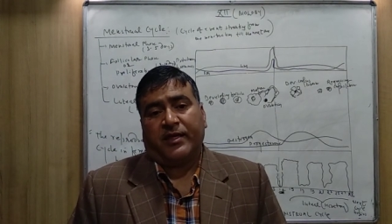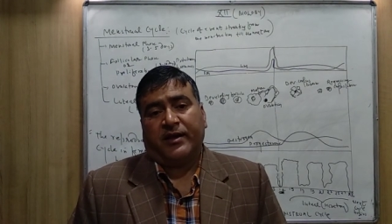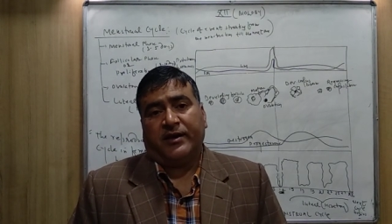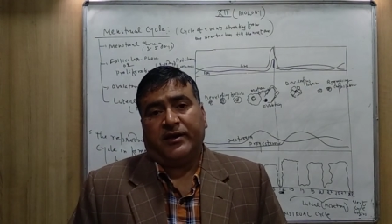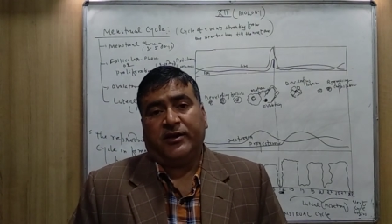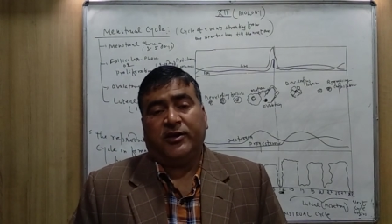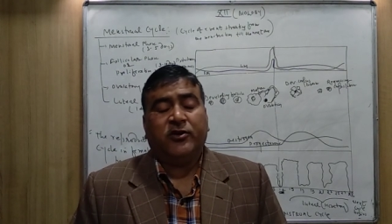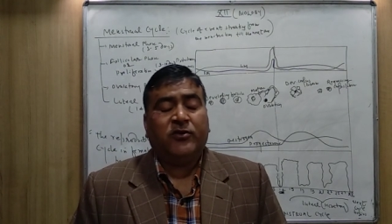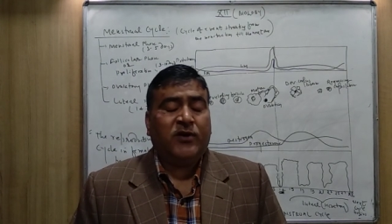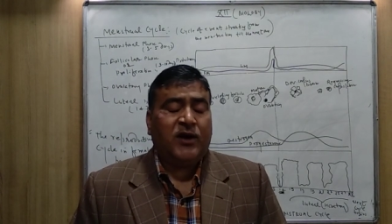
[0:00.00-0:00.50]

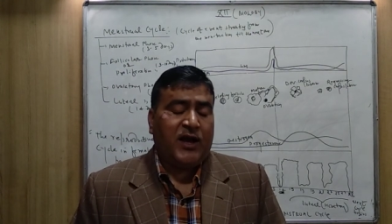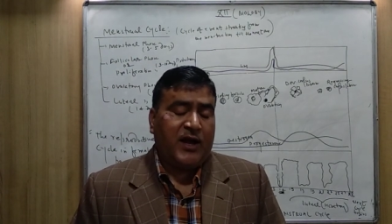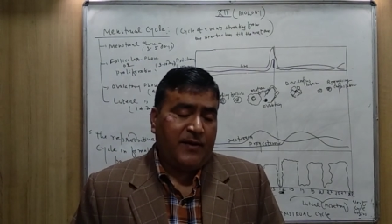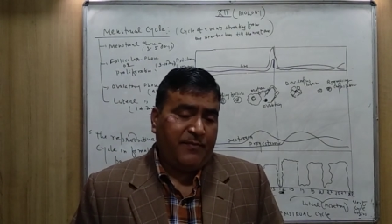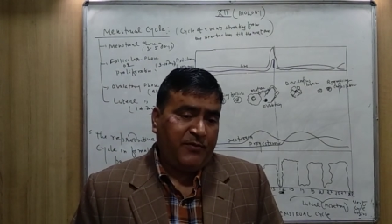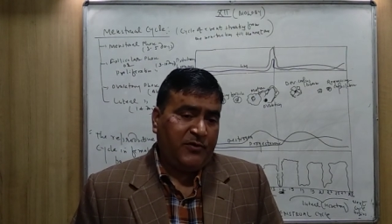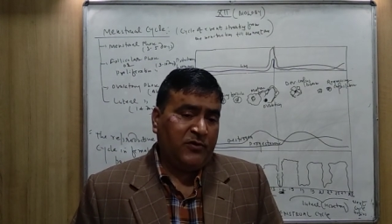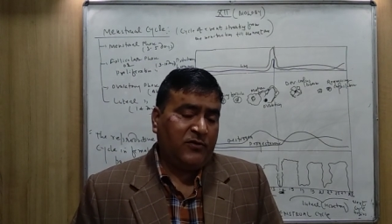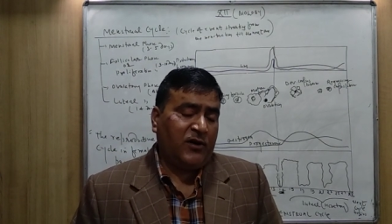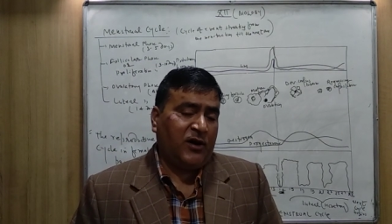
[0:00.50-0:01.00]
You
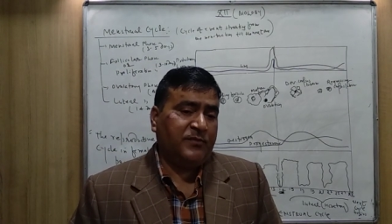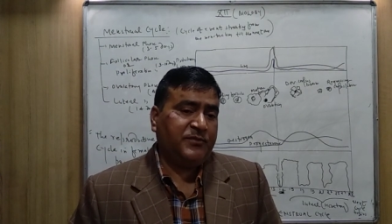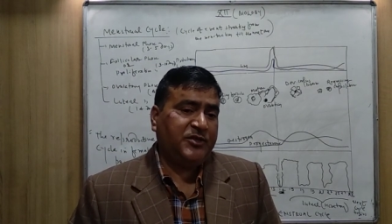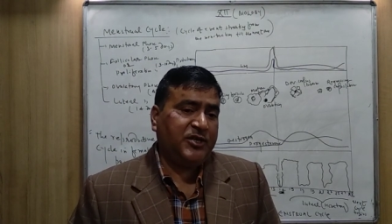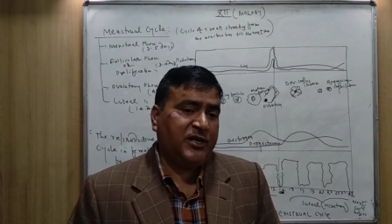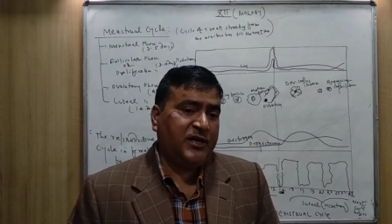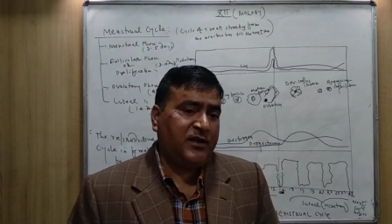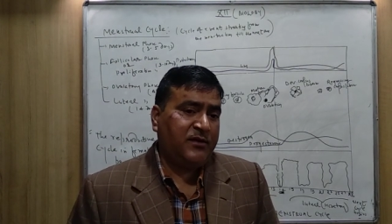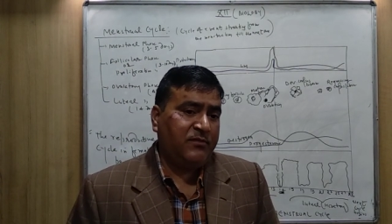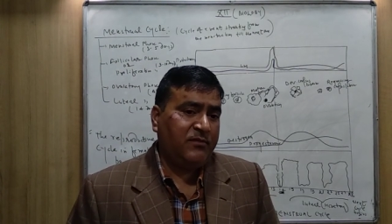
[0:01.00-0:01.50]
have to
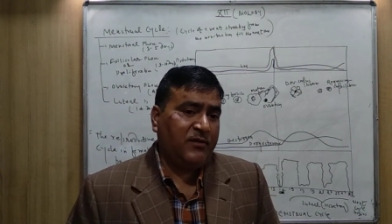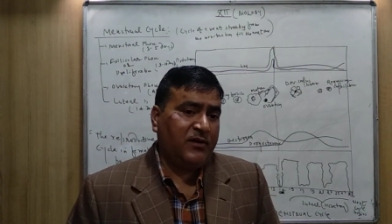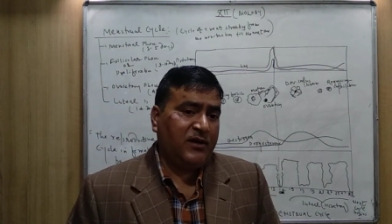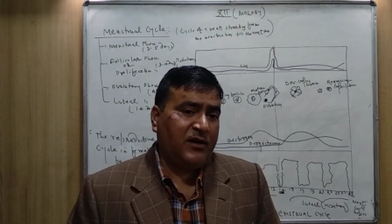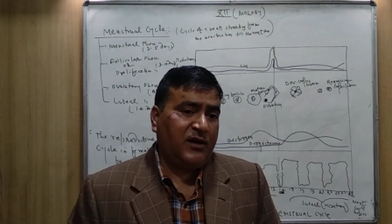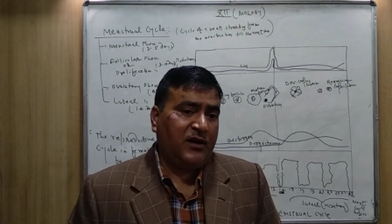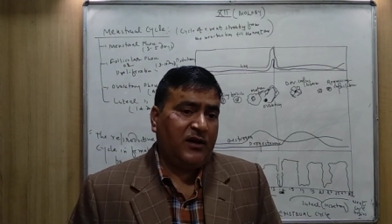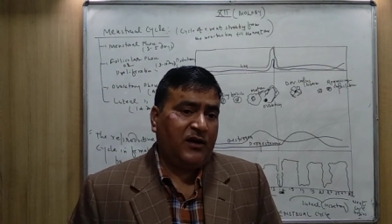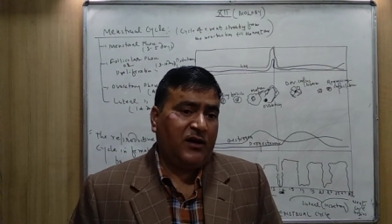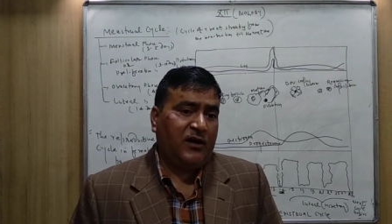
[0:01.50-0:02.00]
observe
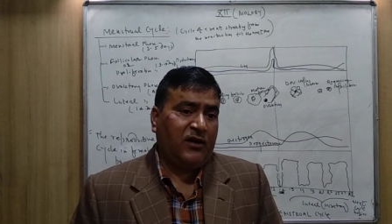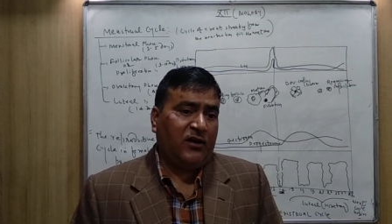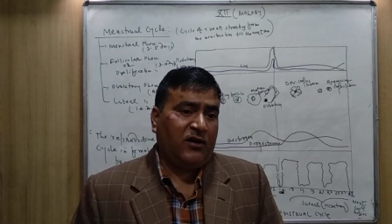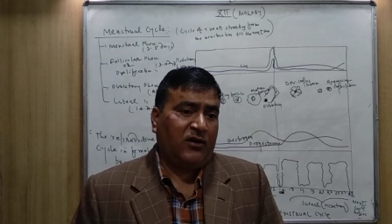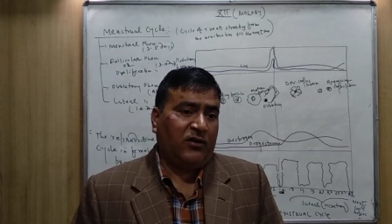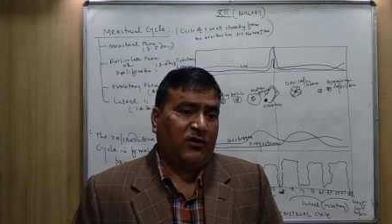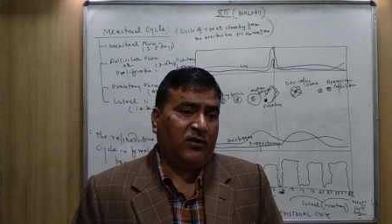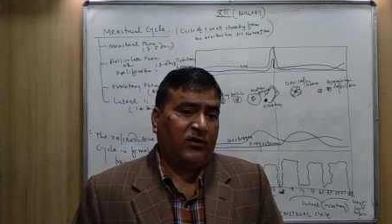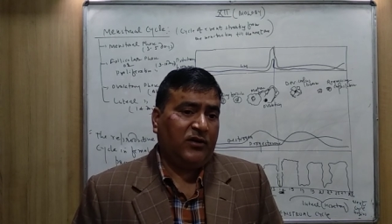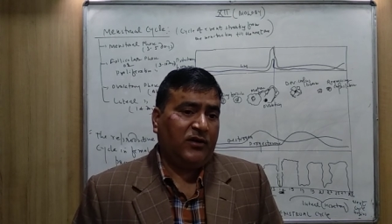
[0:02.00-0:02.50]

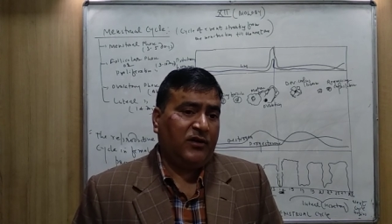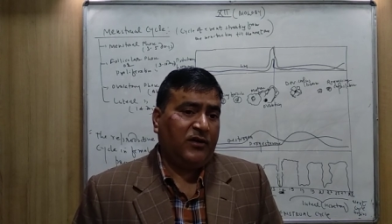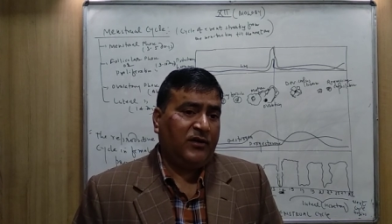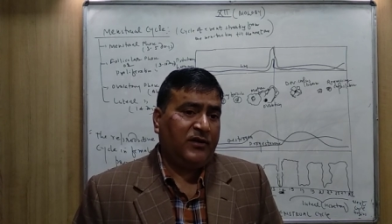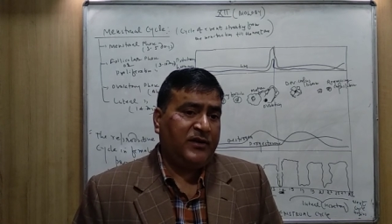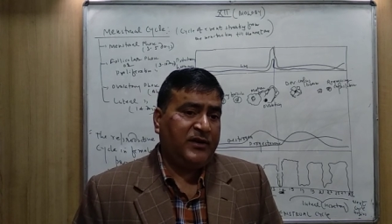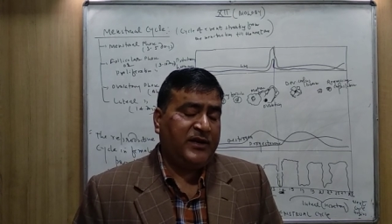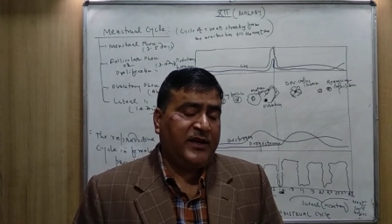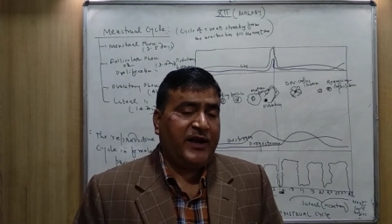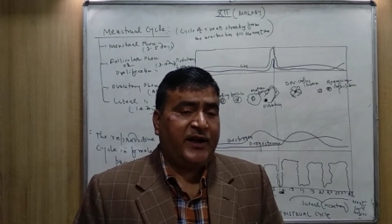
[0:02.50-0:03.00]

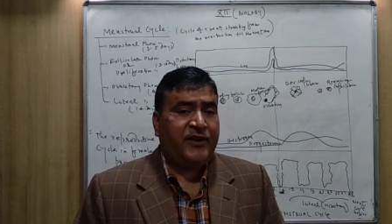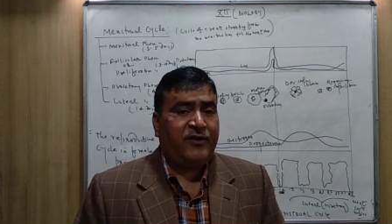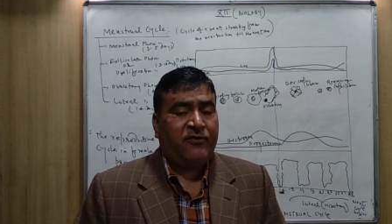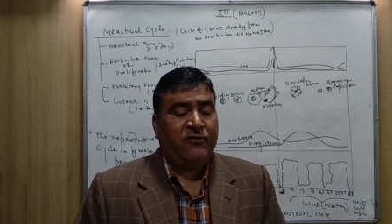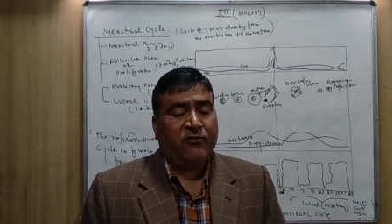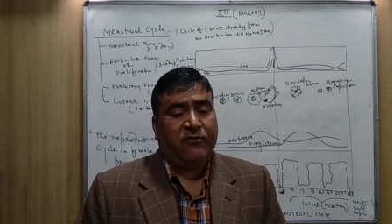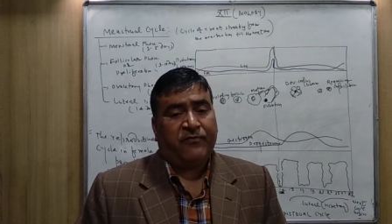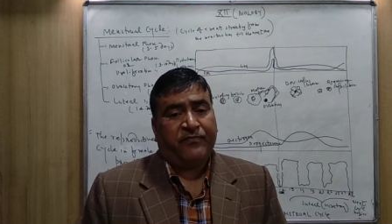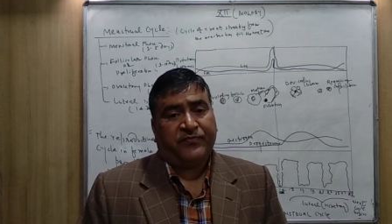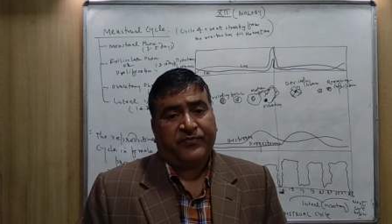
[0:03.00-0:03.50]

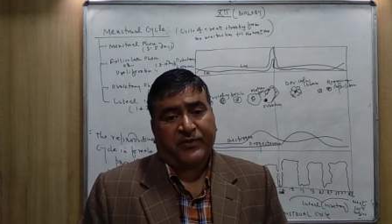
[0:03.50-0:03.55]
that